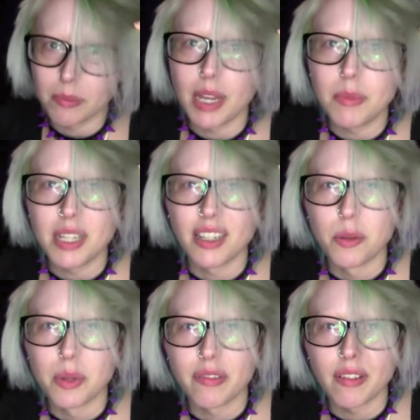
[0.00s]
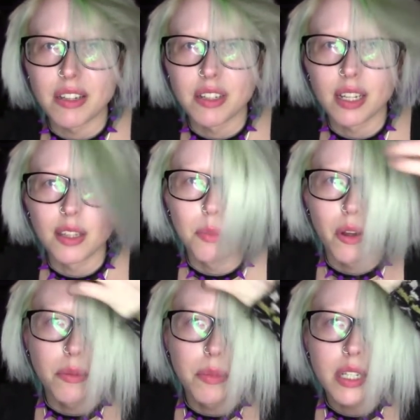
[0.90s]
maybe a little bit frazzly at the
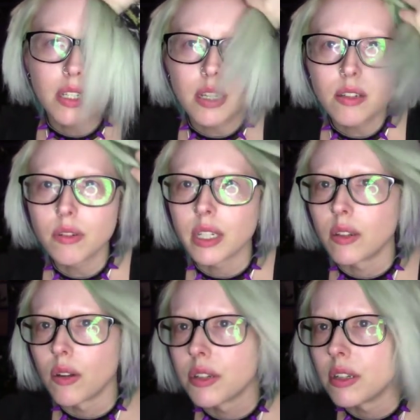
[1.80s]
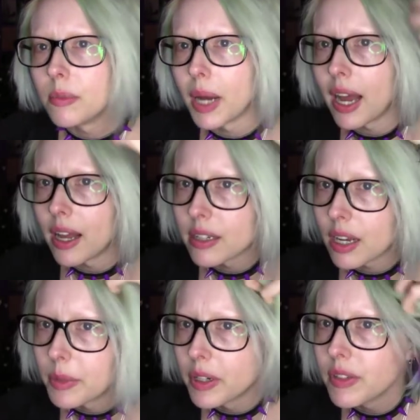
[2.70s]
bottom, but it's really not too bad.
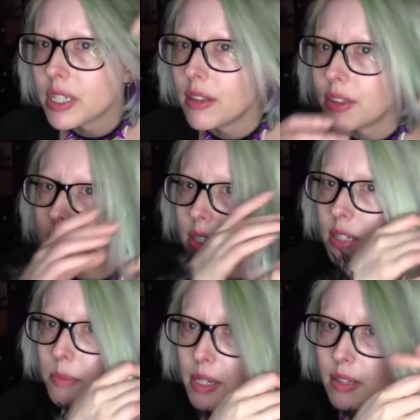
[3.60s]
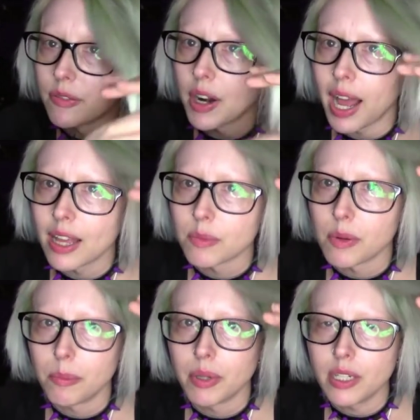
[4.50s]
I mean, obviously this bit at the front has
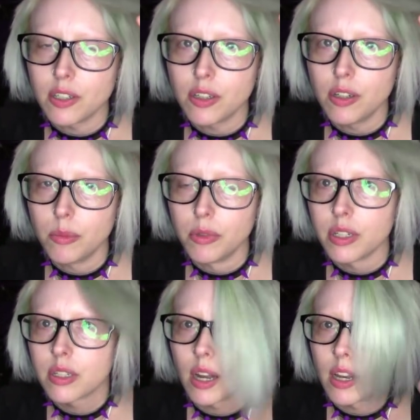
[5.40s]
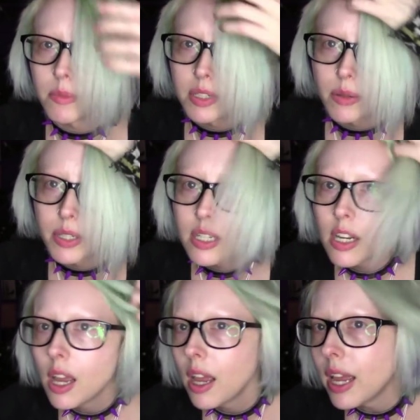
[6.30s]
been bleached numerous times, so
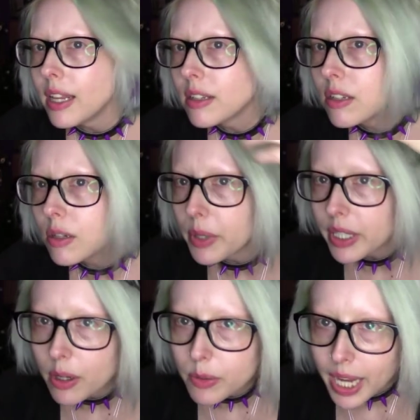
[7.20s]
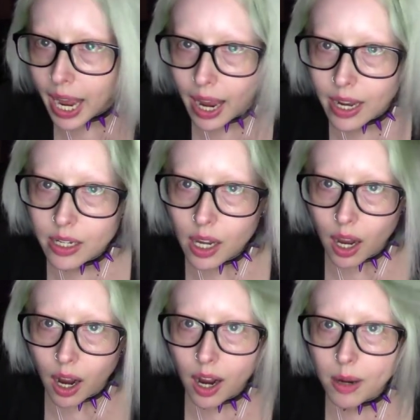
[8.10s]
it's doing okay.
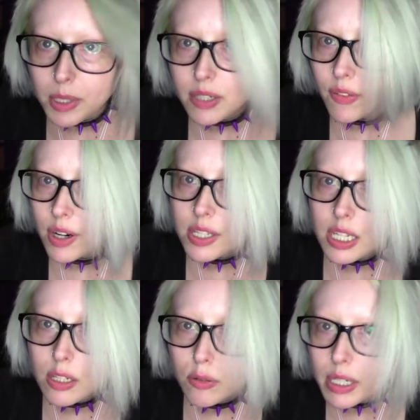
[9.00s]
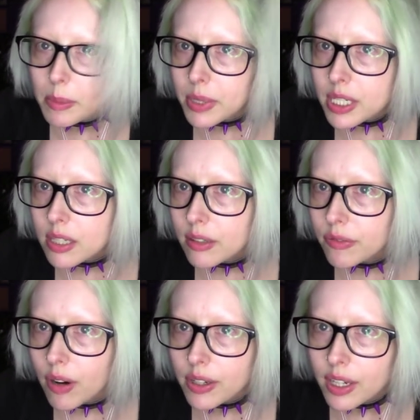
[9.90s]
As far as these green bits in the
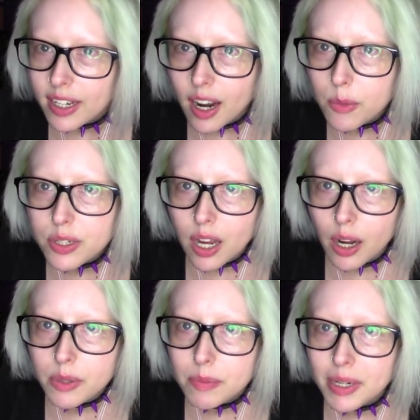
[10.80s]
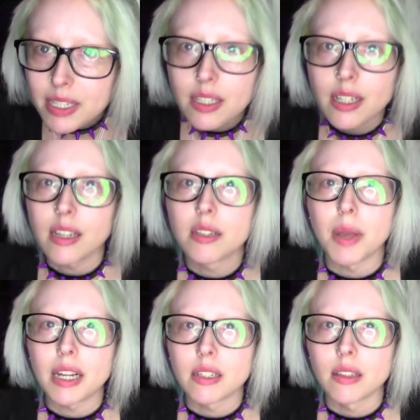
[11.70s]
front, like, I was basically
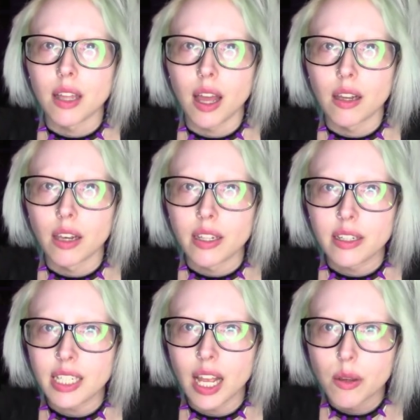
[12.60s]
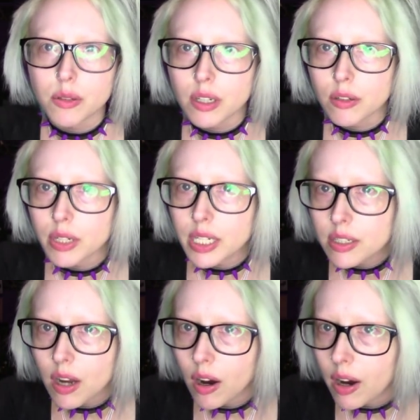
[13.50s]
expecting that. Like, yellows and
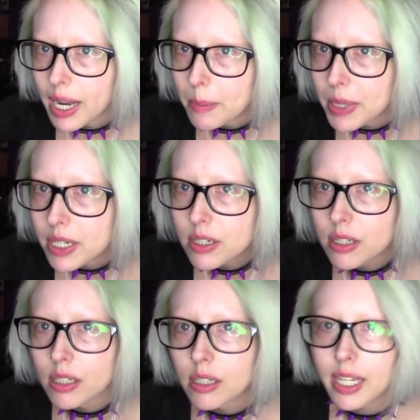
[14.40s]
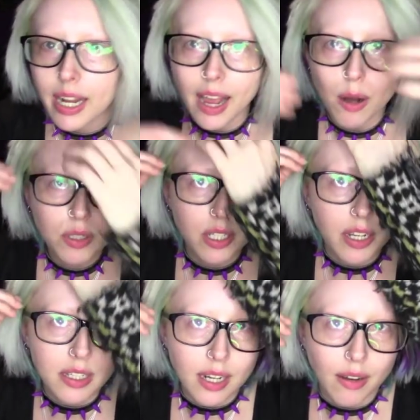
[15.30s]
greens are a bitch to get out, and
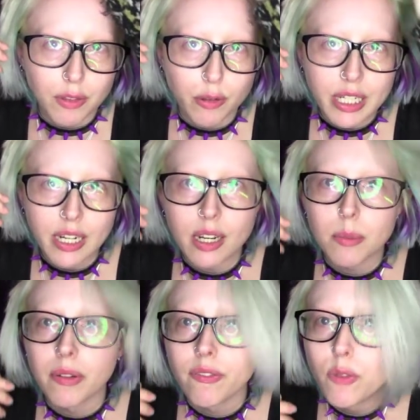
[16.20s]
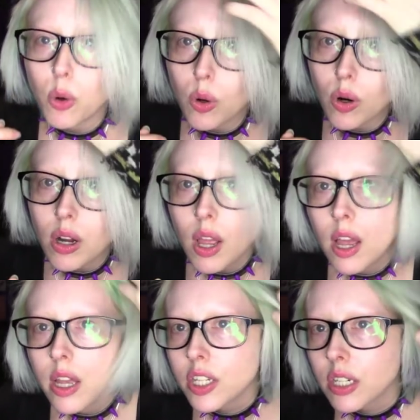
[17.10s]
I did have green in it before,
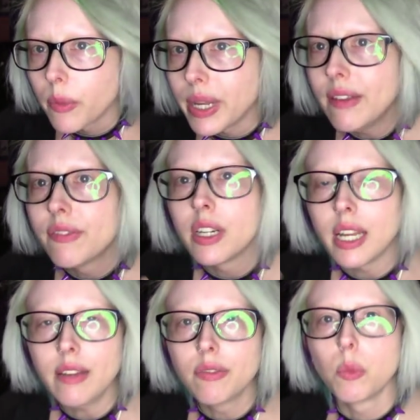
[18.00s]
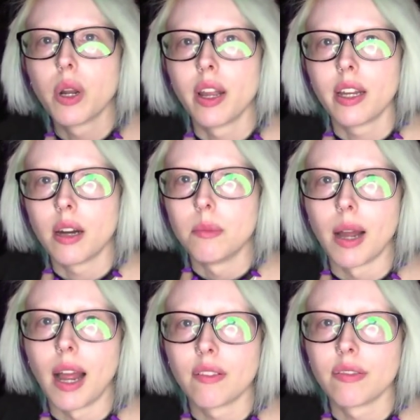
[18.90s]
so even when I come
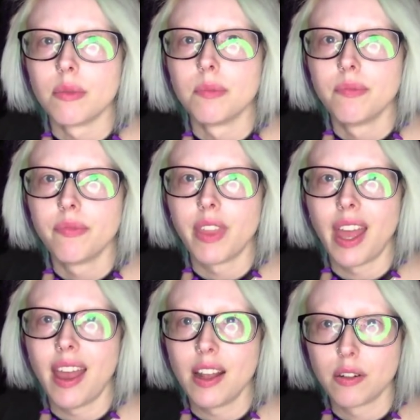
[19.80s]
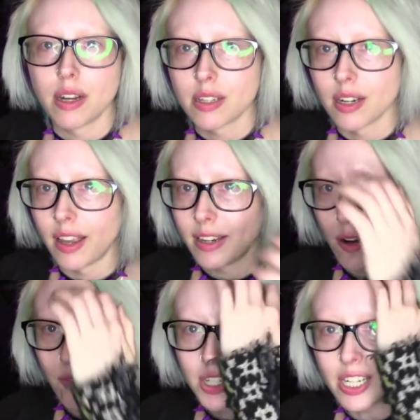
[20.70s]
back from the hairdresser, like,
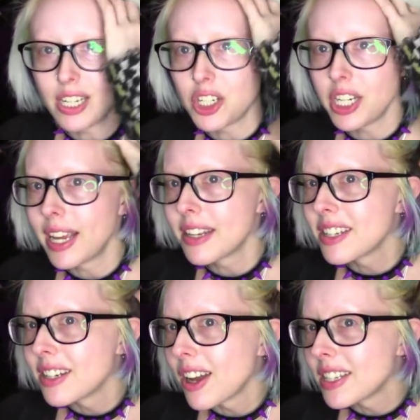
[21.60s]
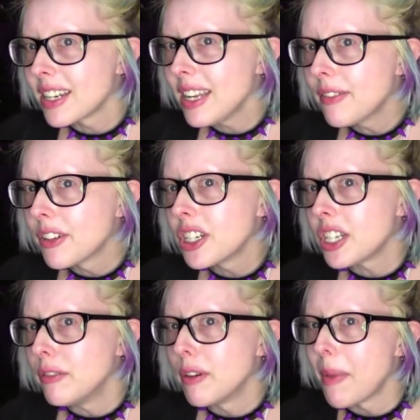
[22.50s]
obviously she gets it nice and even.
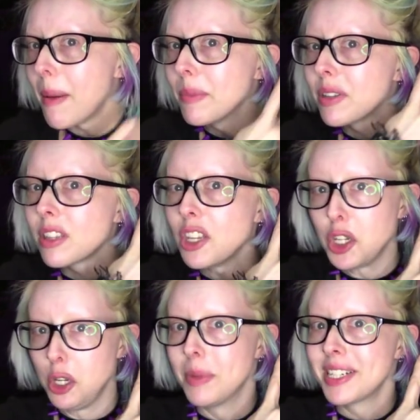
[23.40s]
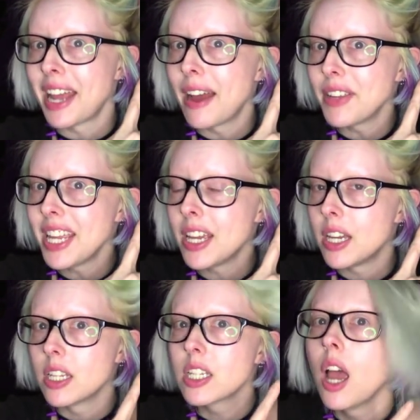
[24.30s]
She remembers that humans have
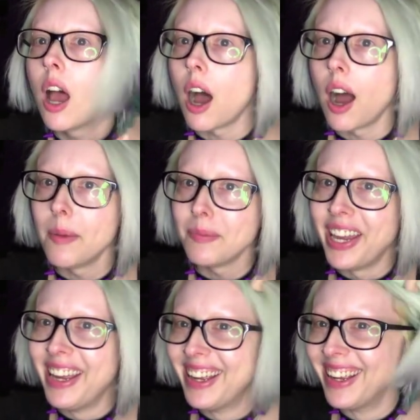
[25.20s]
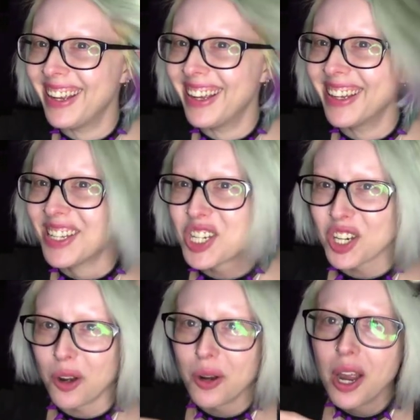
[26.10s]
ears.
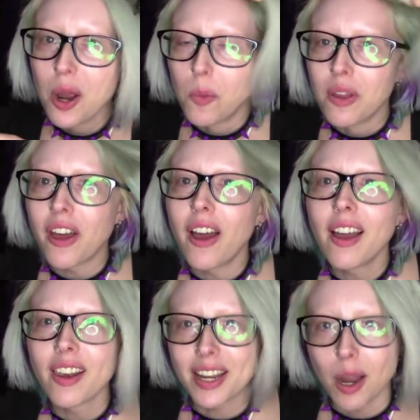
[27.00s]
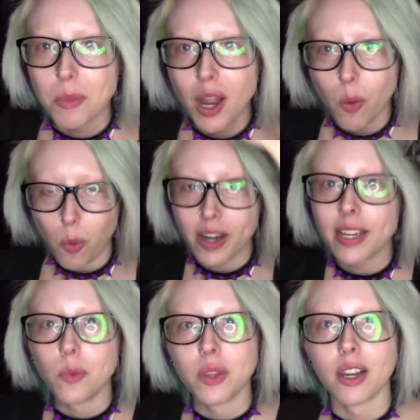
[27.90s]
So with her, like, I'm
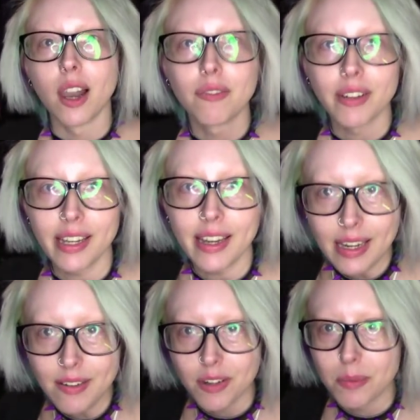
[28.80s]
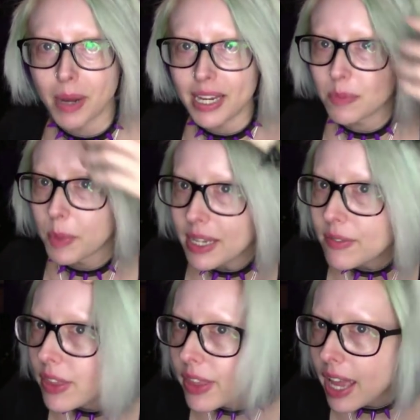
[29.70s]
working with a lovely even base, but
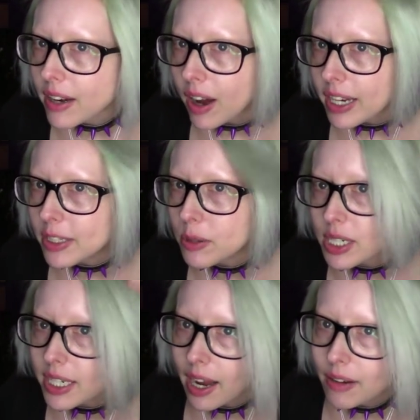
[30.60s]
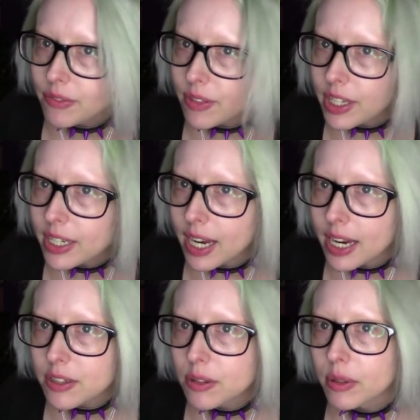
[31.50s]
even then I usually have the
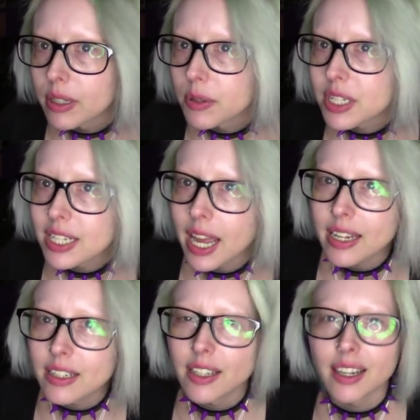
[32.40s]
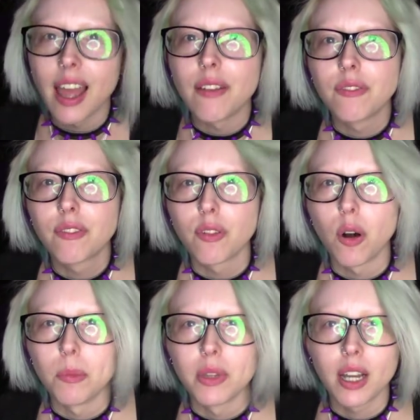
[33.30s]
occasional little stain left
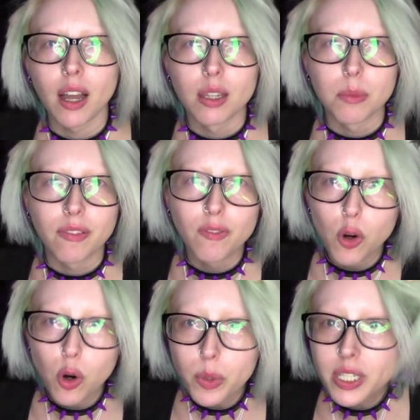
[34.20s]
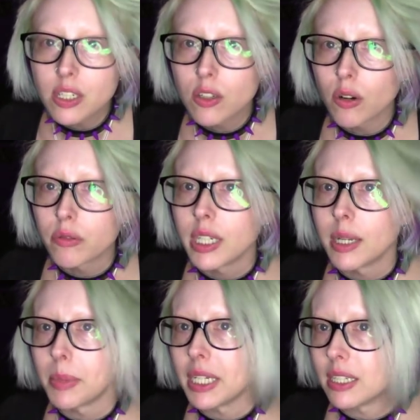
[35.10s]
from the colour before, which is not really
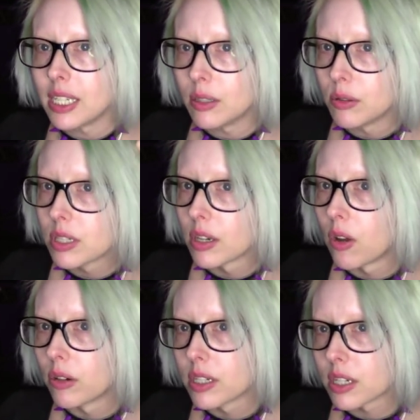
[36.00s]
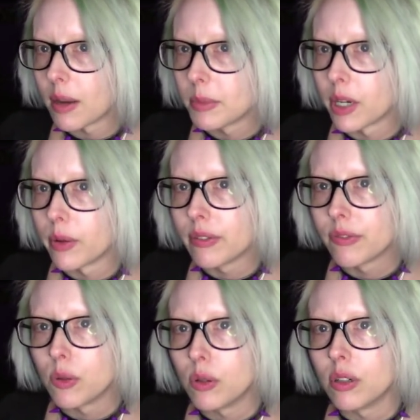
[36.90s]
a big deal so long as I'm going
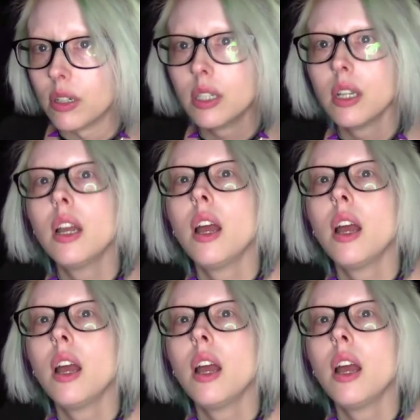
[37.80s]
for